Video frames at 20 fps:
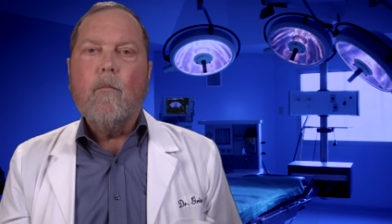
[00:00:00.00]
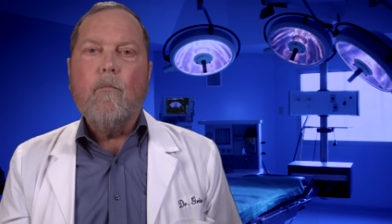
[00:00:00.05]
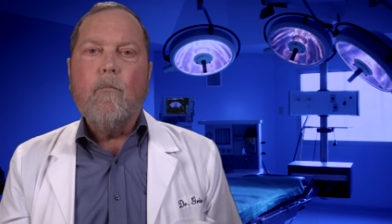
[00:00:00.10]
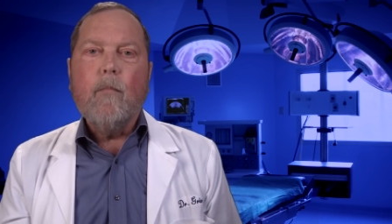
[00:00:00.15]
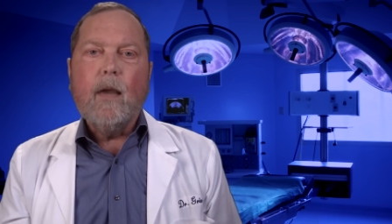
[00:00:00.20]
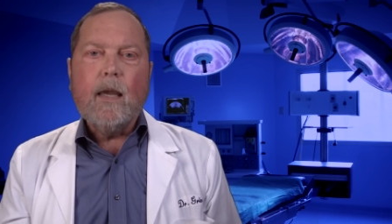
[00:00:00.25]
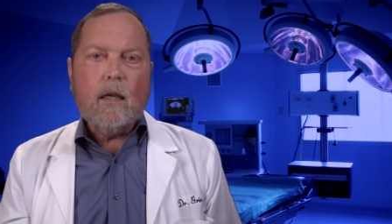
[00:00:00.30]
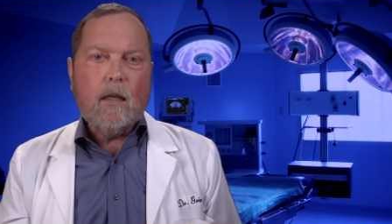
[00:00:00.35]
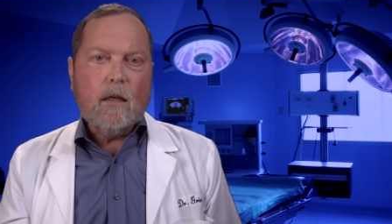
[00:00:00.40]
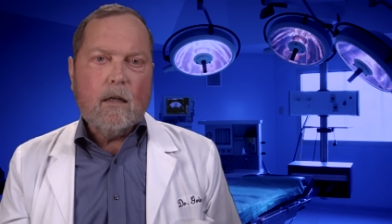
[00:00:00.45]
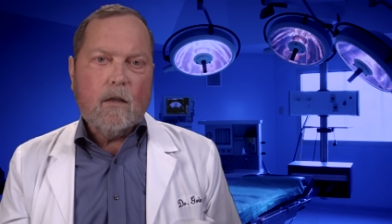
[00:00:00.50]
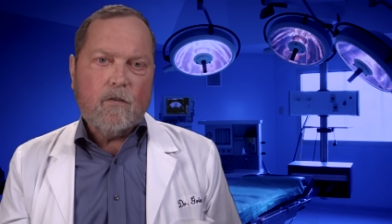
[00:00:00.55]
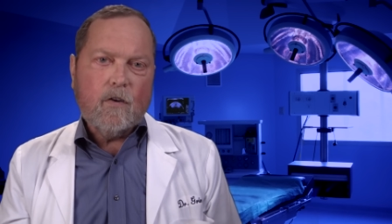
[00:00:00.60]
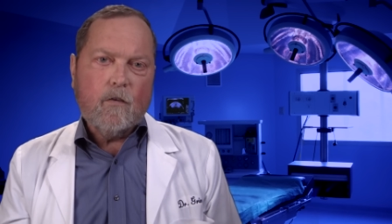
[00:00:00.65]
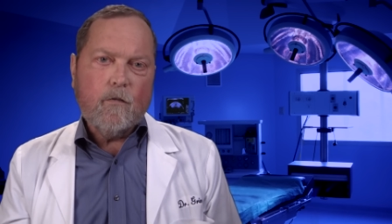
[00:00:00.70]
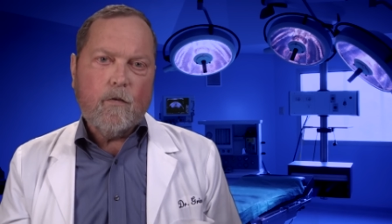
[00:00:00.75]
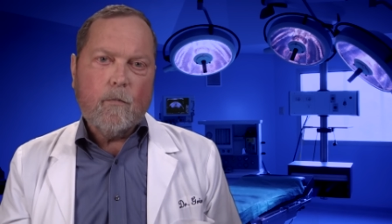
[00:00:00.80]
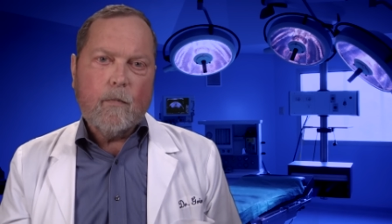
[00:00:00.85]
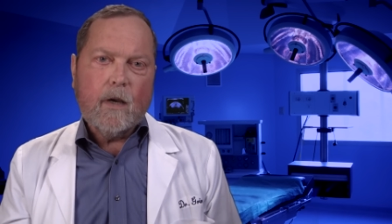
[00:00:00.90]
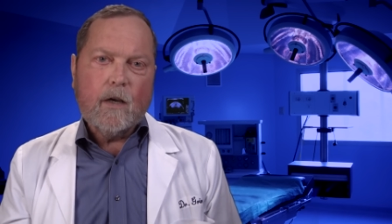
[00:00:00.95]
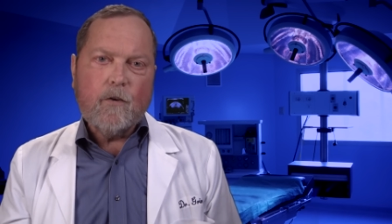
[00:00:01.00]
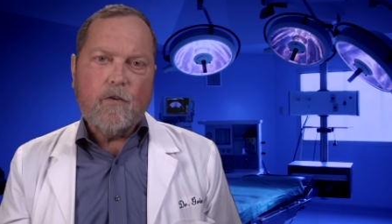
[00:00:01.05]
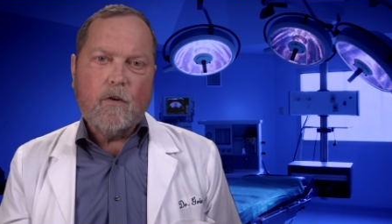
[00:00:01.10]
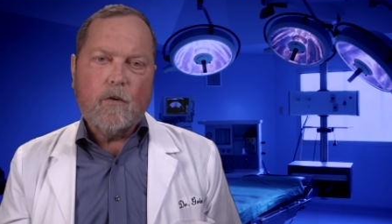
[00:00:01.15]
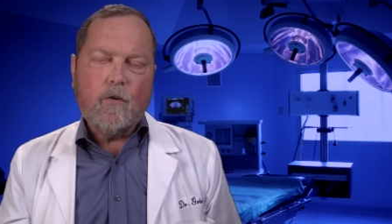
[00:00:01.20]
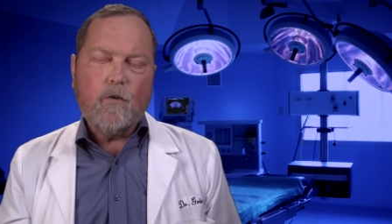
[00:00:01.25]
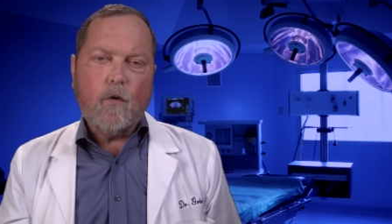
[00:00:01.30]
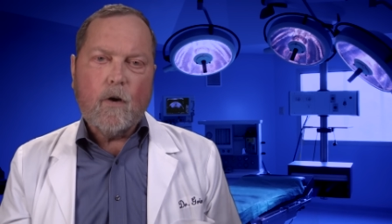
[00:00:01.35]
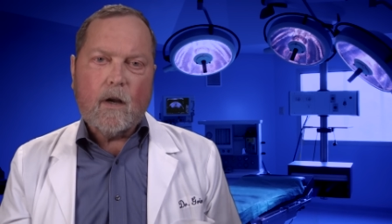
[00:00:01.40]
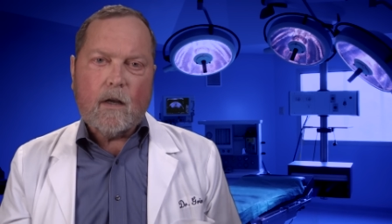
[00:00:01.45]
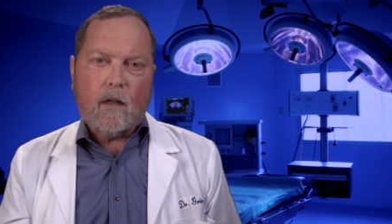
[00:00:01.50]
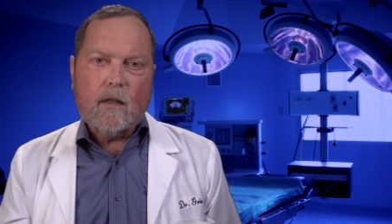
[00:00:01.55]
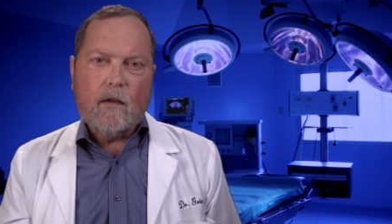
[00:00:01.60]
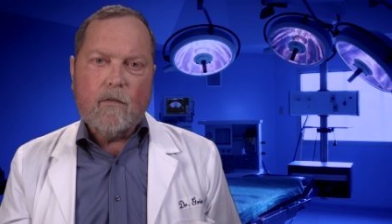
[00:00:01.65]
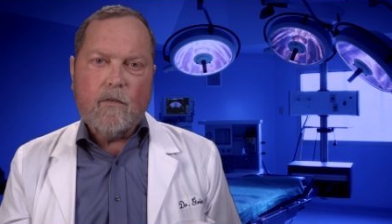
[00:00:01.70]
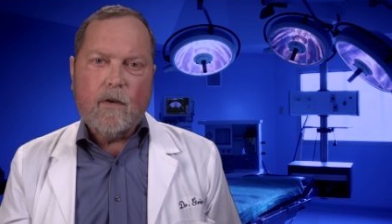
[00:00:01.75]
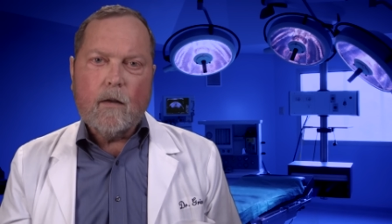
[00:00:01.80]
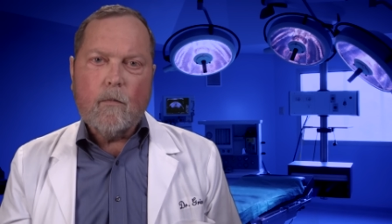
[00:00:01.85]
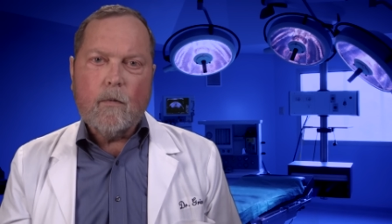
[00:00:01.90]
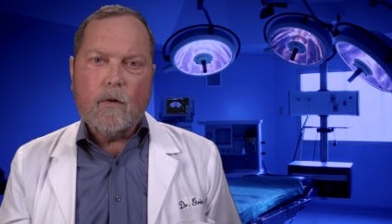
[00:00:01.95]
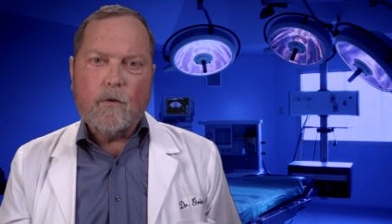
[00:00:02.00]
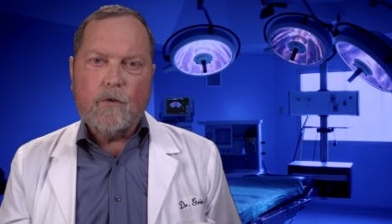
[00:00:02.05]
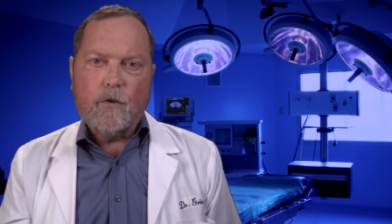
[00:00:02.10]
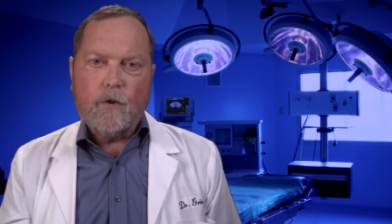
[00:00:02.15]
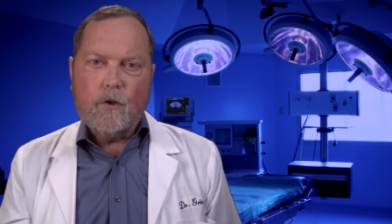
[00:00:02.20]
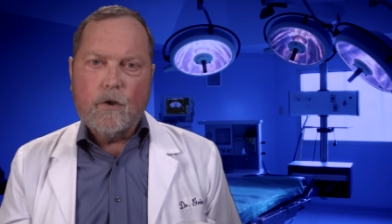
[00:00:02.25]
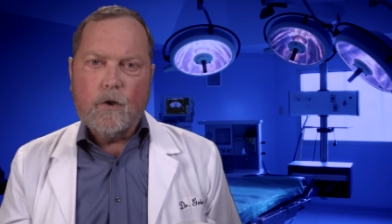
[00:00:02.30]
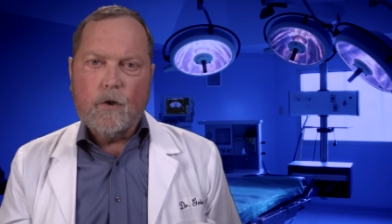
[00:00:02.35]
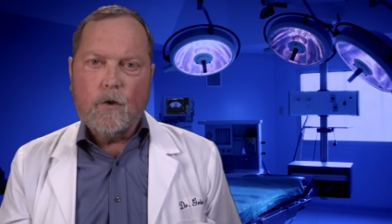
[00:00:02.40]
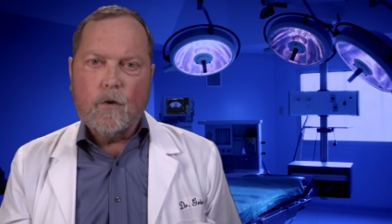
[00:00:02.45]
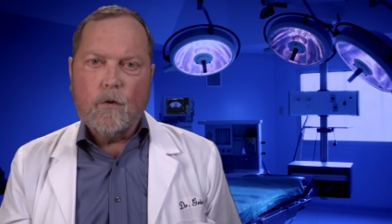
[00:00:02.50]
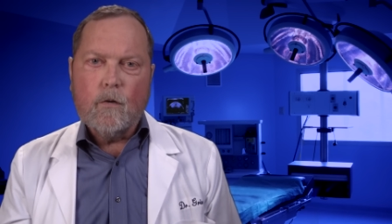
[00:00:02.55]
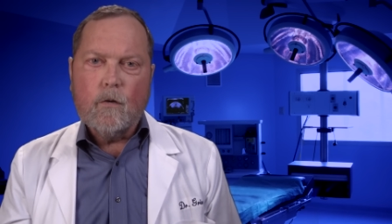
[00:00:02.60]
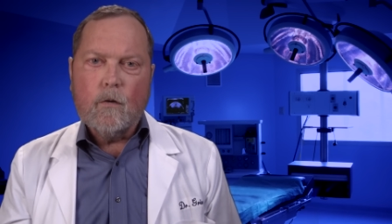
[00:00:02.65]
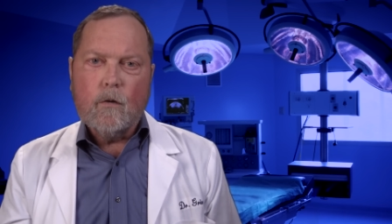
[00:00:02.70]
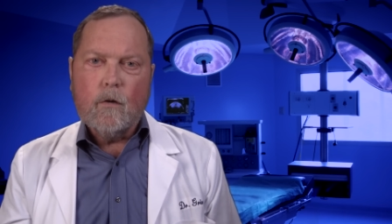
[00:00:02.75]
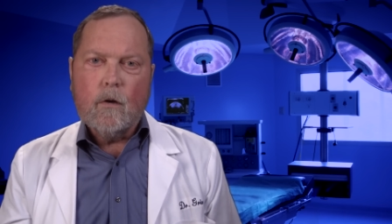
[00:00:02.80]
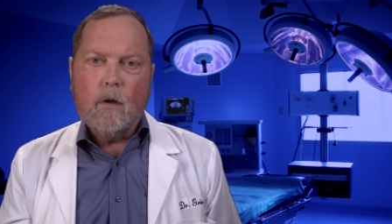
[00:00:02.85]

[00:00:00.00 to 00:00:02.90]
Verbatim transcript: Making this information directly available to you,